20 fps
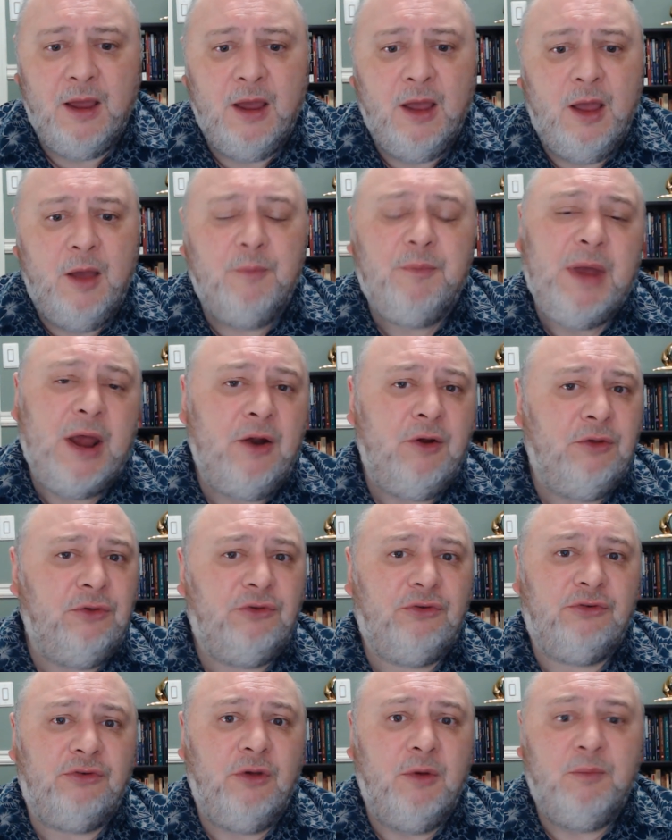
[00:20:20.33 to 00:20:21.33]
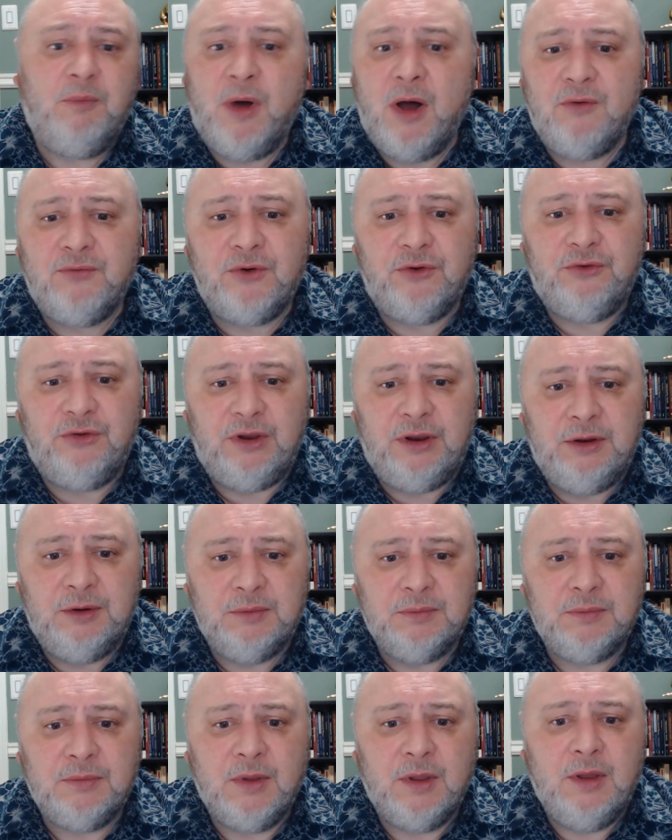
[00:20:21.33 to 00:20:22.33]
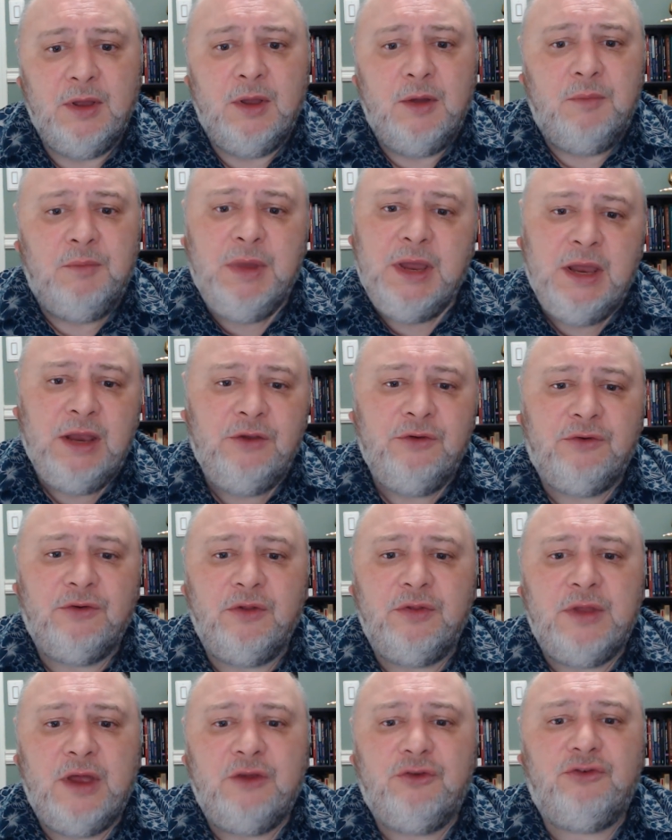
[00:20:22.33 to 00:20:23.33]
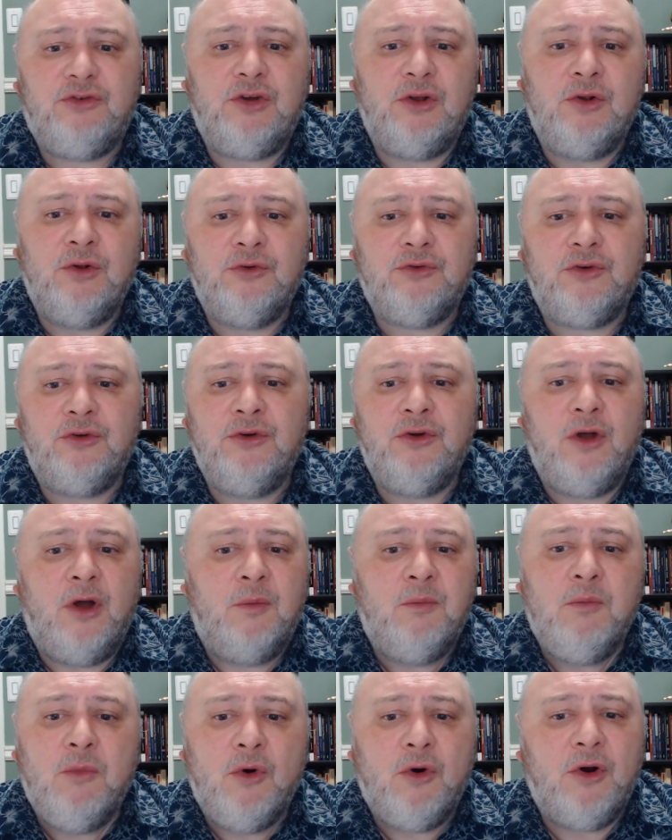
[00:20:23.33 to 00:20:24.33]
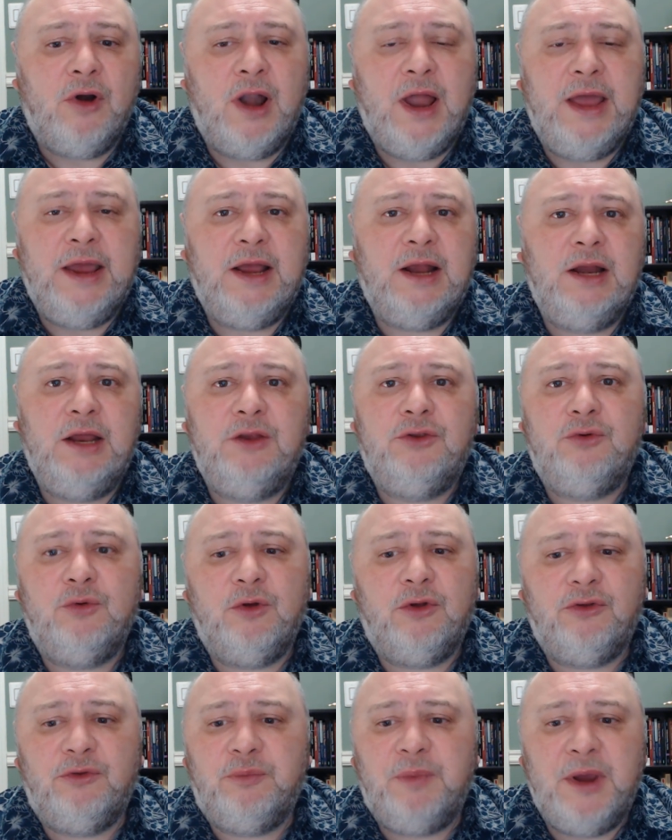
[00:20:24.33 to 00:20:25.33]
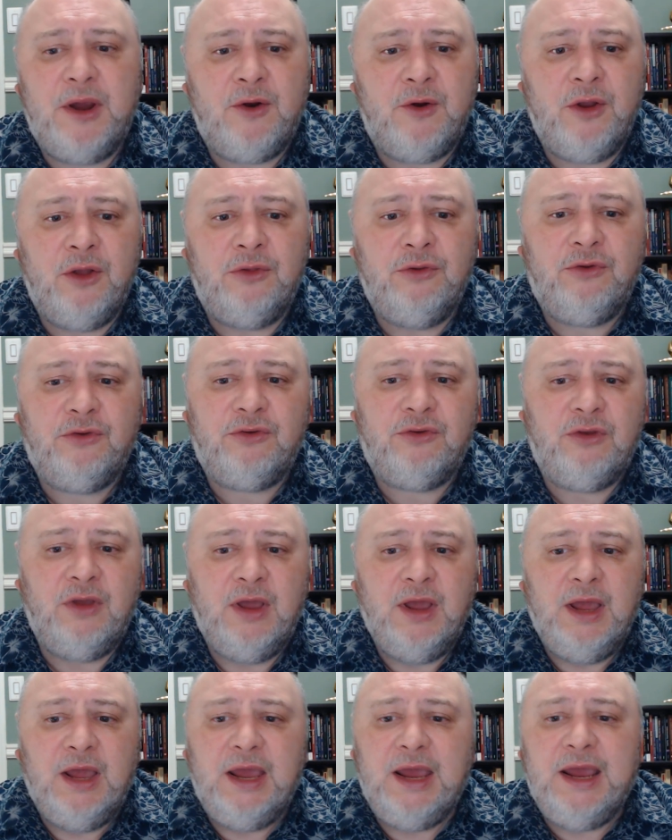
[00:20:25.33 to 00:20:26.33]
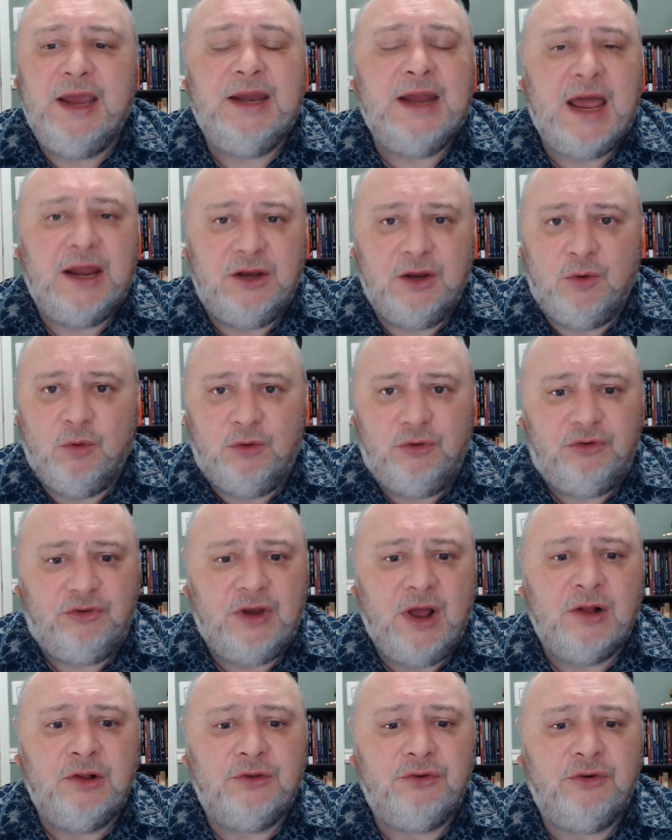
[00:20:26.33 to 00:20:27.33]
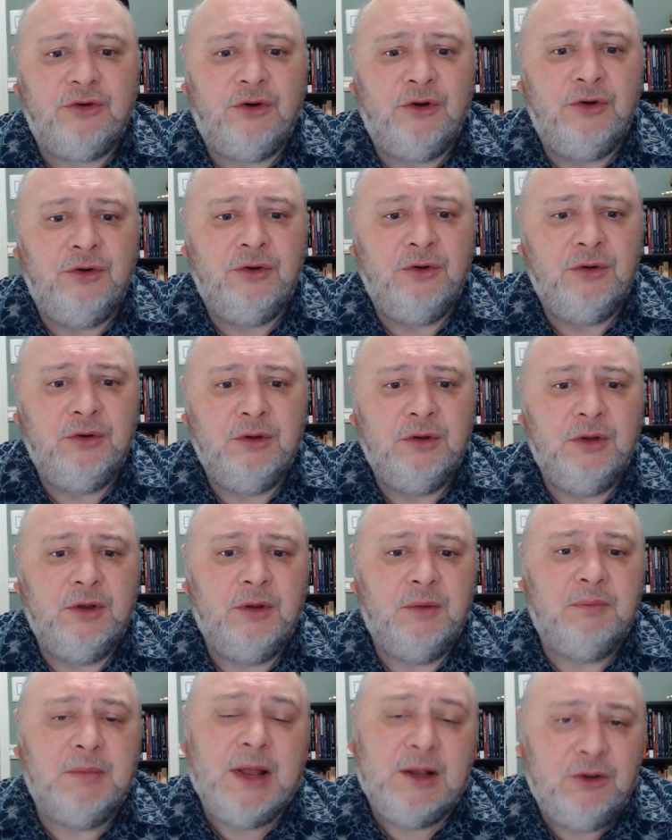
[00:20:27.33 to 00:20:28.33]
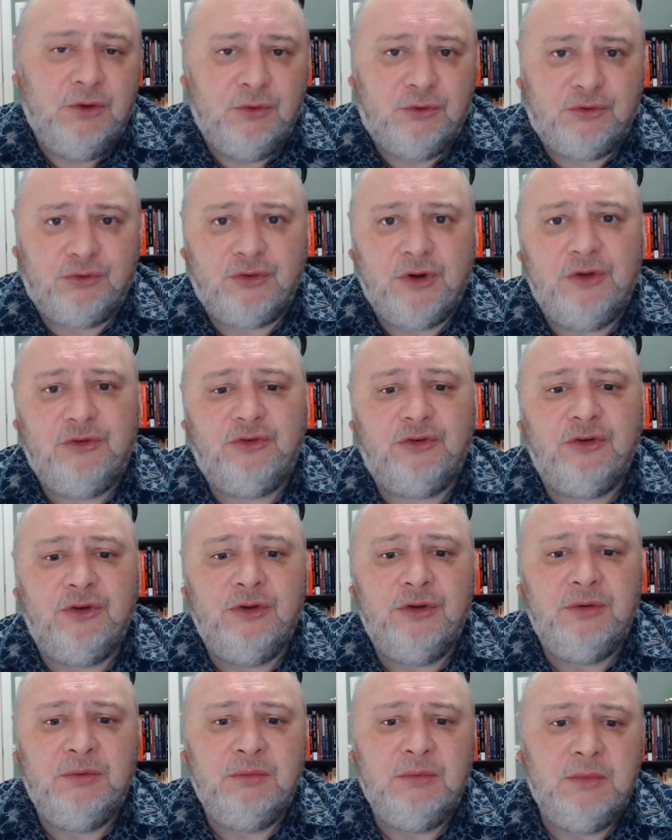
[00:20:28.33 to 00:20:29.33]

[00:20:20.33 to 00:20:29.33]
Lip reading: Parents' poverty means that their children are more likely to experience inadequate shelter, malnutrition,